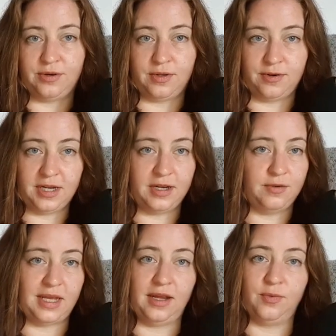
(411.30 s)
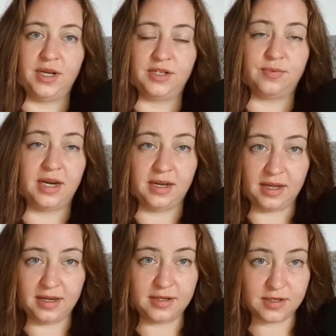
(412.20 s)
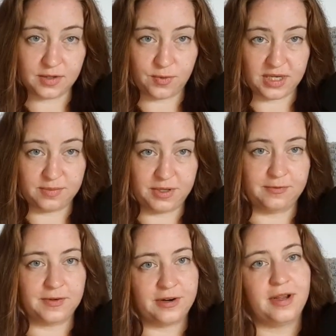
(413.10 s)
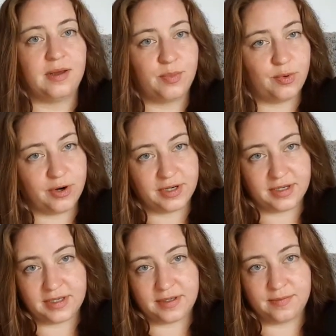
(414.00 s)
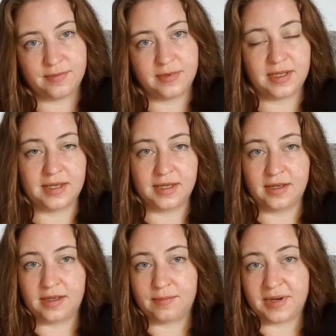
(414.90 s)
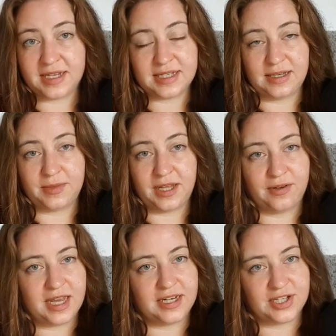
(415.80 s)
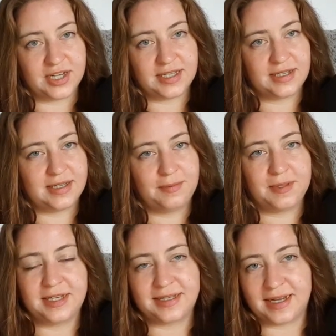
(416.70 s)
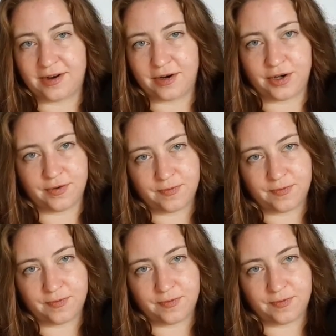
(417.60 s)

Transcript: you're learning a new language, writing is going to be very important. It might seem like you can just type things down on your